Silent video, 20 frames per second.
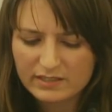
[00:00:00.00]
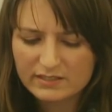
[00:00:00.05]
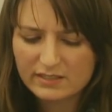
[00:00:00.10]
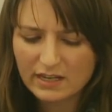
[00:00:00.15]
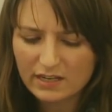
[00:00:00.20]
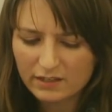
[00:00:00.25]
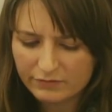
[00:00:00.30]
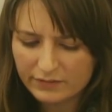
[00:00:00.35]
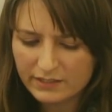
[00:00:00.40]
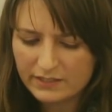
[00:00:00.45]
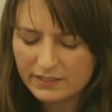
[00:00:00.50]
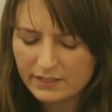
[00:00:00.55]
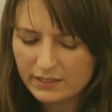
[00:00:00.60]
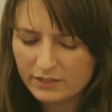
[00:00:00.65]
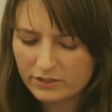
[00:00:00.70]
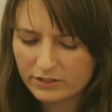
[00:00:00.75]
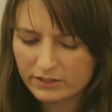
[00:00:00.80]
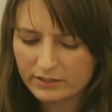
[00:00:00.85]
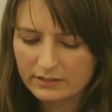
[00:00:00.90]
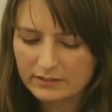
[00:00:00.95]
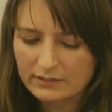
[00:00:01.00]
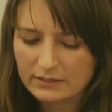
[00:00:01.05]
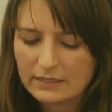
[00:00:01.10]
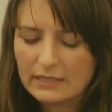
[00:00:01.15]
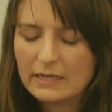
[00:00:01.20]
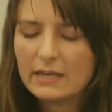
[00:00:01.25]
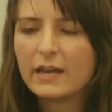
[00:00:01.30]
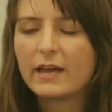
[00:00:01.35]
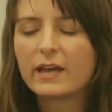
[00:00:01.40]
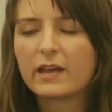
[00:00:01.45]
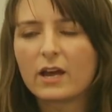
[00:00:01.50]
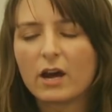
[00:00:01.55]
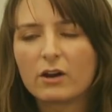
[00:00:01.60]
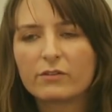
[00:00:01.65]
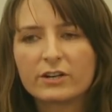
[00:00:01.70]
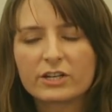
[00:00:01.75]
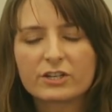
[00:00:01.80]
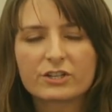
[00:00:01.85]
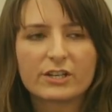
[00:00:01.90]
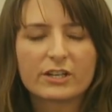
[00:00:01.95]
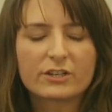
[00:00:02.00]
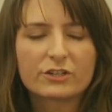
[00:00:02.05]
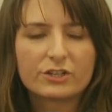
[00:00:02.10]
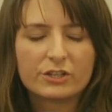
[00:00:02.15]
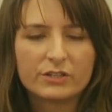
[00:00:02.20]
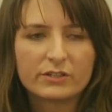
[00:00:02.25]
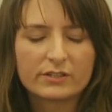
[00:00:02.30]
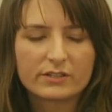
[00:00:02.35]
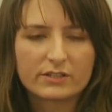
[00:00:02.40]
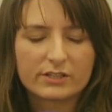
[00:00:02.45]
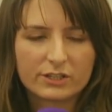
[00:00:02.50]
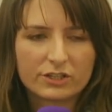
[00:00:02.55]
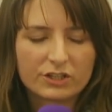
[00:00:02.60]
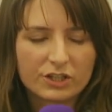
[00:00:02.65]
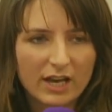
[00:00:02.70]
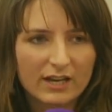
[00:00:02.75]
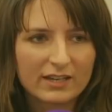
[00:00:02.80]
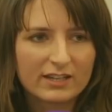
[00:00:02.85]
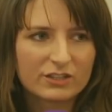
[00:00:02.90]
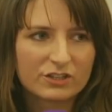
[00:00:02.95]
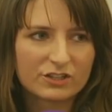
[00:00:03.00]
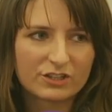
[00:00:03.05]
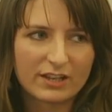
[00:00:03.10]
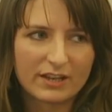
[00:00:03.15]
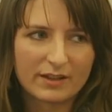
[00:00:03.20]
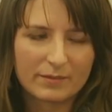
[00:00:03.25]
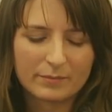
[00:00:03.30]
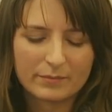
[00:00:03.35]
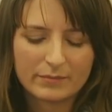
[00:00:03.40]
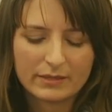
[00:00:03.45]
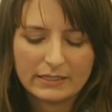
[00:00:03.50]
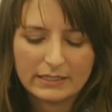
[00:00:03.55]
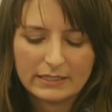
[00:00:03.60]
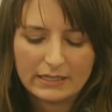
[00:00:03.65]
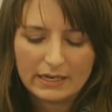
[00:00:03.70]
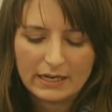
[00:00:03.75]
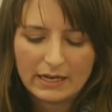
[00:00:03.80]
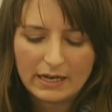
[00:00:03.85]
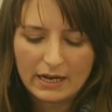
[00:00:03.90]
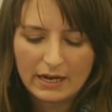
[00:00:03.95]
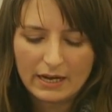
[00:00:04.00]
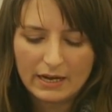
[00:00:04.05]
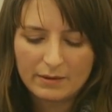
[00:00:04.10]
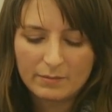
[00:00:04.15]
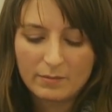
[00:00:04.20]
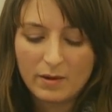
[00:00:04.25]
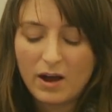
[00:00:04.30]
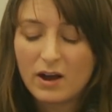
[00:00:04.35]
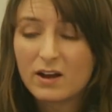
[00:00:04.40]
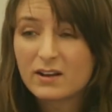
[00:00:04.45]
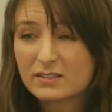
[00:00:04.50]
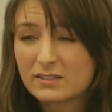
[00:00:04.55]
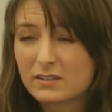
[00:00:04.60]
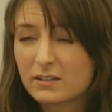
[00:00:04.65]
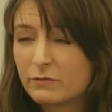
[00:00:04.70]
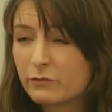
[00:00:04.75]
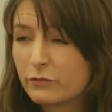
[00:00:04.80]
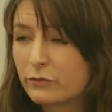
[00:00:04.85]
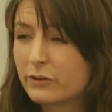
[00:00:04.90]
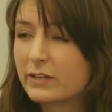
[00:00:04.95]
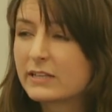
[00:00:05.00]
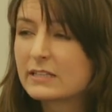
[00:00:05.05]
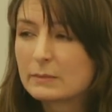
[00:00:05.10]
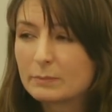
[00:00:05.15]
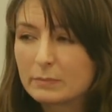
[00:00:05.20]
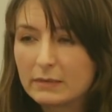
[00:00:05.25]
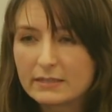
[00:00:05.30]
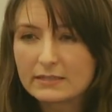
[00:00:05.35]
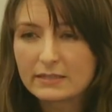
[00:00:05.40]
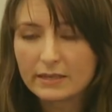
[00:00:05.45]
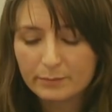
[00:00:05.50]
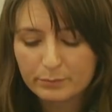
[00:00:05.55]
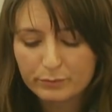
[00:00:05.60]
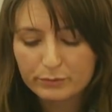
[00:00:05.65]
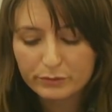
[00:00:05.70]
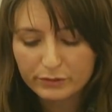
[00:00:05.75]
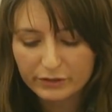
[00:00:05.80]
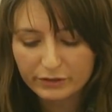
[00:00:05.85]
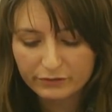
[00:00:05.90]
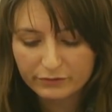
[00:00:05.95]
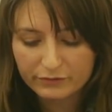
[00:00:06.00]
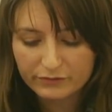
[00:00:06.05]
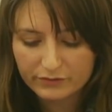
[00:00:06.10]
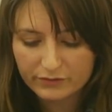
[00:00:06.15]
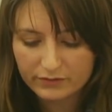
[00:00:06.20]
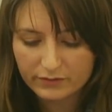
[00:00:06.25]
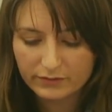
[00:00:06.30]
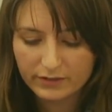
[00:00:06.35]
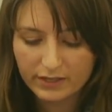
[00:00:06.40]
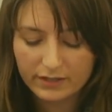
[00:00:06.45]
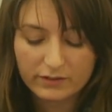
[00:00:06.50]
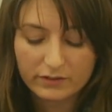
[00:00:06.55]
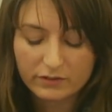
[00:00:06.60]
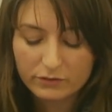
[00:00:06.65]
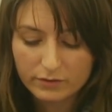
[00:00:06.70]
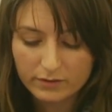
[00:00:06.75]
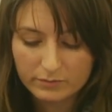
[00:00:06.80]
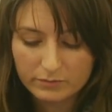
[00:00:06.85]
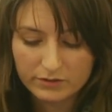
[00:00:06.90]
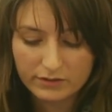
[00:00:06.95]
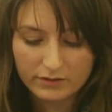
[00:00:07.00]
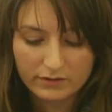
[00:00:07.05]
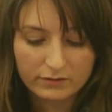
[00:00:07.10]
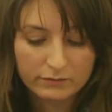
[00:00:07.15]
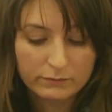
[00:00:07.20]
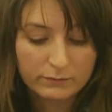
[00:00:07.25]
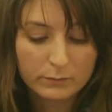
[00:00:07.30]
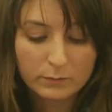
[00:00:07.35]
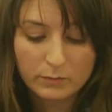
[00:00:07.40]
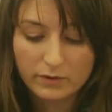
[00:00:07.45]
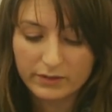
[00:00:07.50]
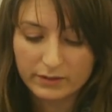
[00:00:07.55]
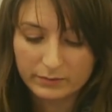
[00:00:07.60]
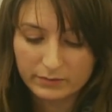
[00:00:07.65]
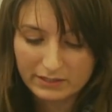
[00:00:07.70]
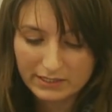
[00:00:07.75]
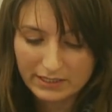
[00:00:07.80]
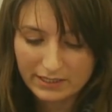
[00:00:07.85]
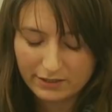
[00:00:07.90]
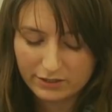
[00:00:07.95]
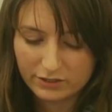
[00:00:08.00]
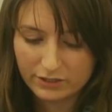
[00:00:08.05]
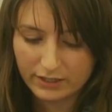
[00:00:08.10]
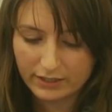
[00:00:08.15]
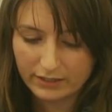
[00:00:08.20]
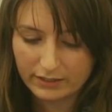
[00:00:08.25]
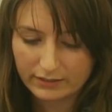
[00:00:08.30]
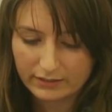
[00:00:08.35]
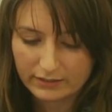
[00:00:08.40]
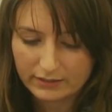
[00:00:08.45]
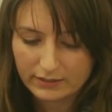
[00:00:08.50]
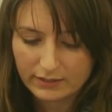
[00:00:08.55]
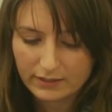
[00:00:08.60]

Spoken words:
Salafi teachers encouraged their students to challenge them, ask them for explicit proofs in the scriptures for what they were teaching.